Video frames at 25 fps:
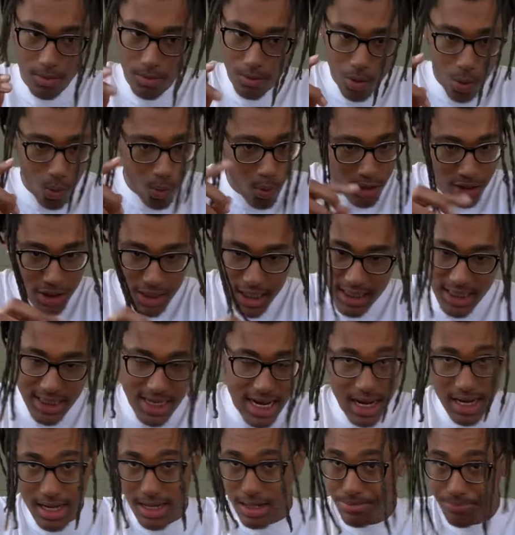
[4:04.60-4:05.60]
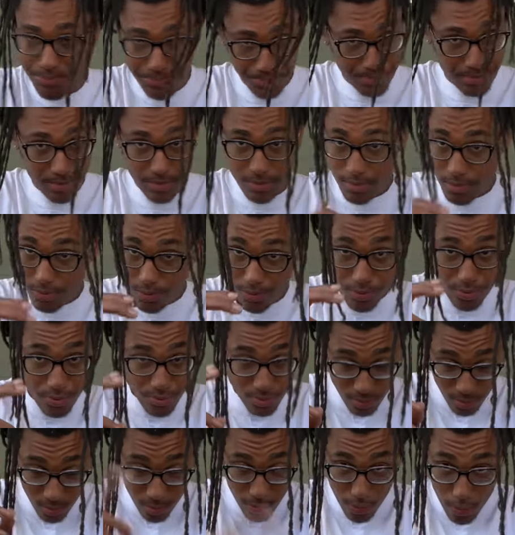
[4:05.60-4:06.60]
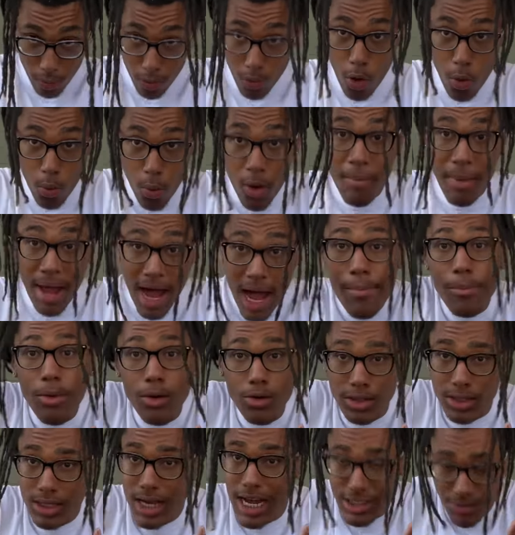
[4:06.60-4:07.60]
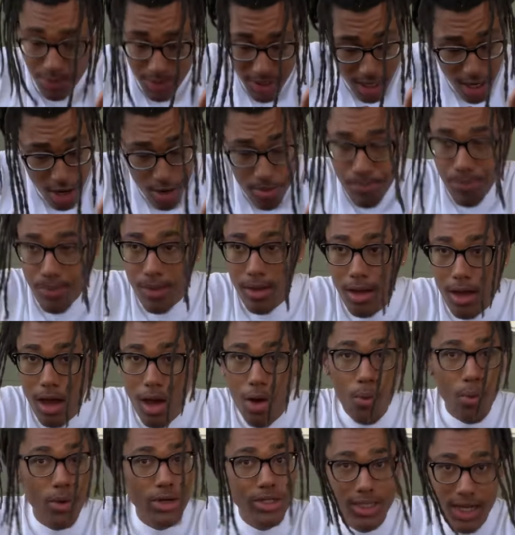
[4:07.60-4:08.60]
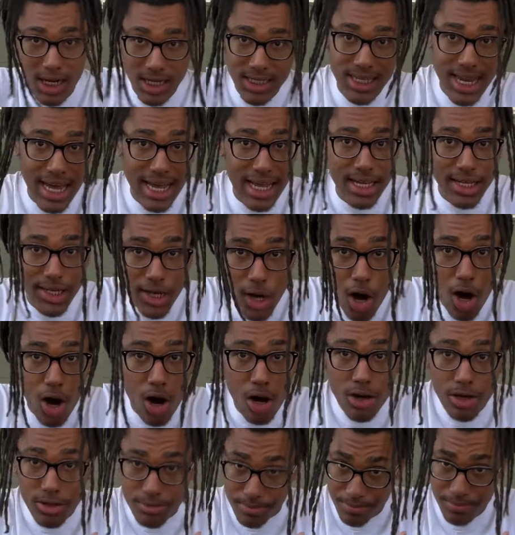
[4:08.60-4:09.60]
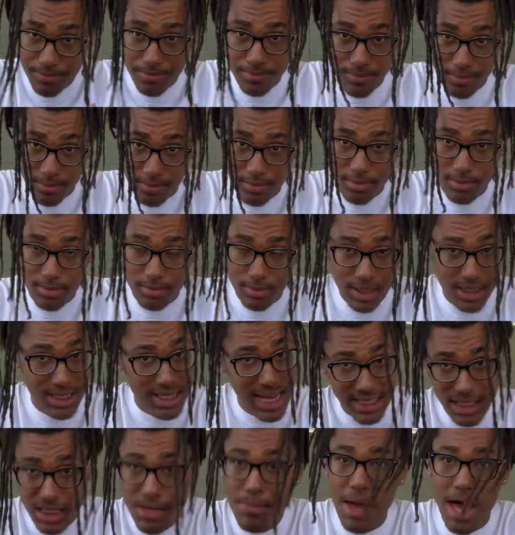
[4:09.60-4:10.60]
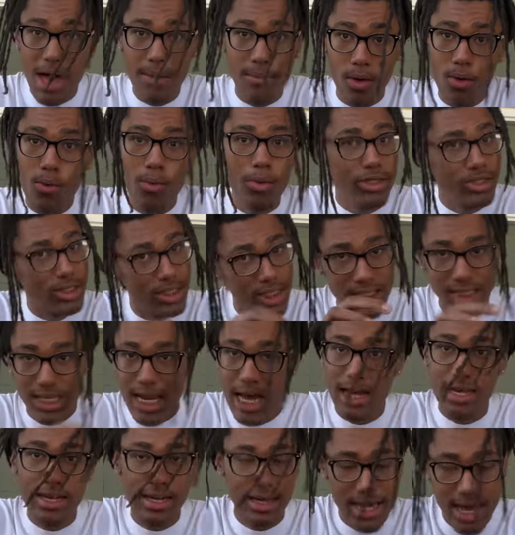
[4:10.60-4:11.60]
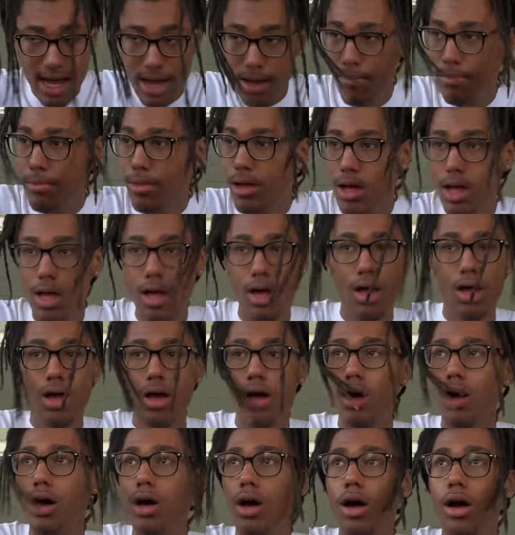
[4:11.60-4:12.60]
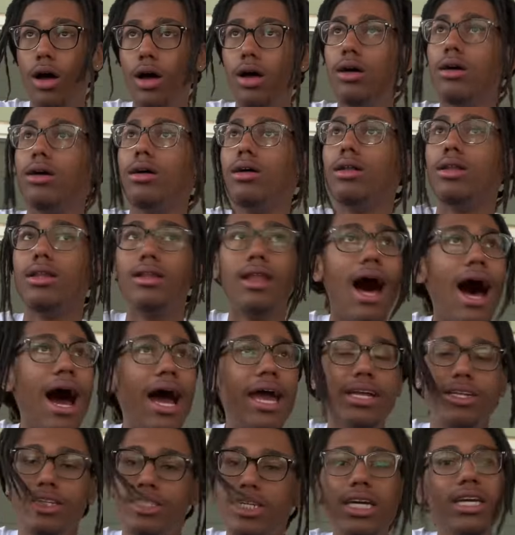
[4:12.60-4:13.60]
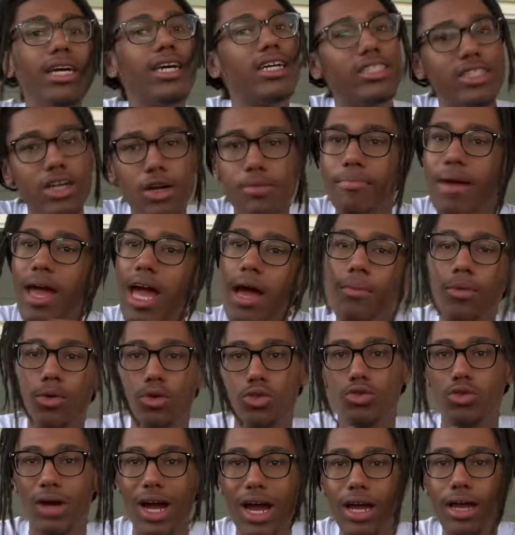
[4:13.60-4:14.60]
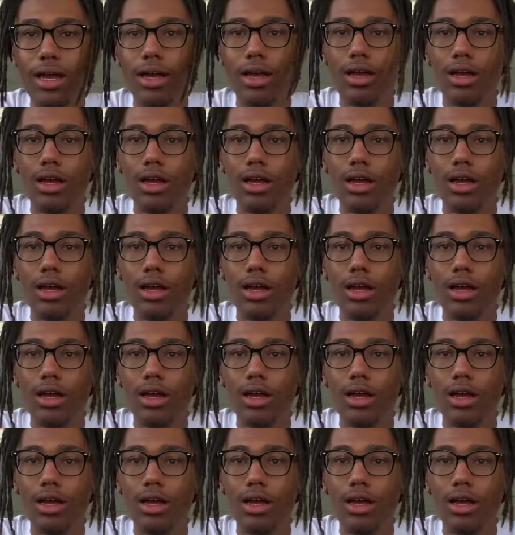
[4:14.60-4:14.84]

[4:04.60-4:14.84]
We're just like, we're mammals, as we know. We're just like a dog, because that's a mammal. We're just like a damn lion, cheetah, because they're mammals, right?